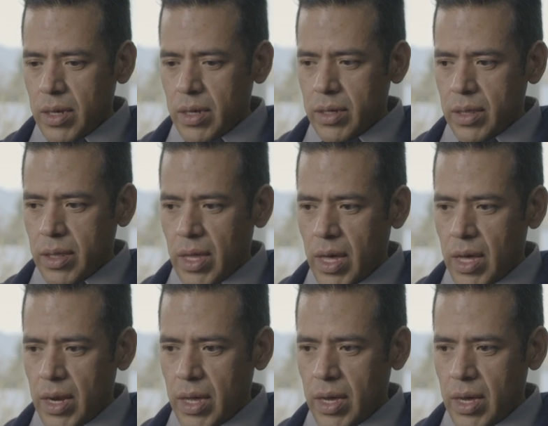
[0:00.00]

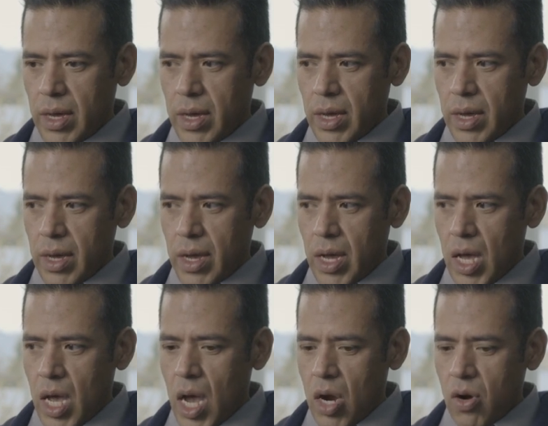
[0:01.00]
that
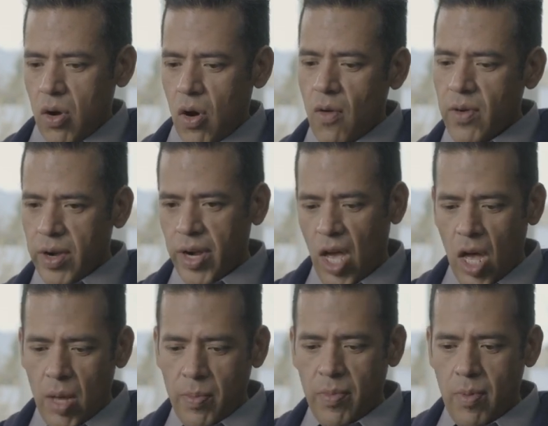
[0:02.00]
covering
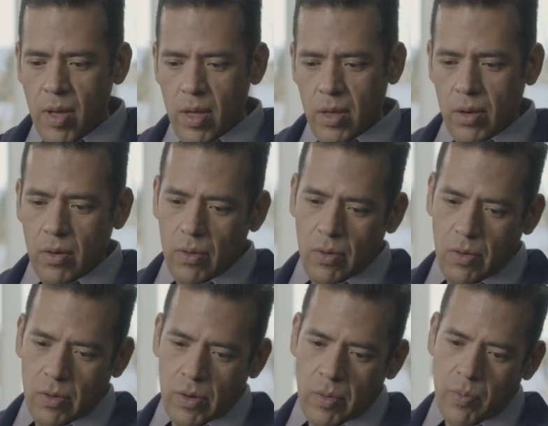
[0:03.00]
up
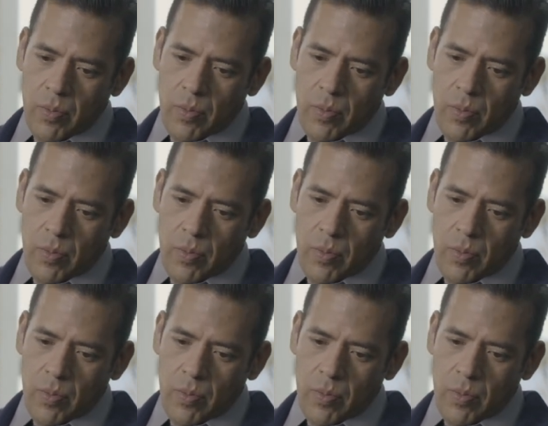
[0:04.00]
or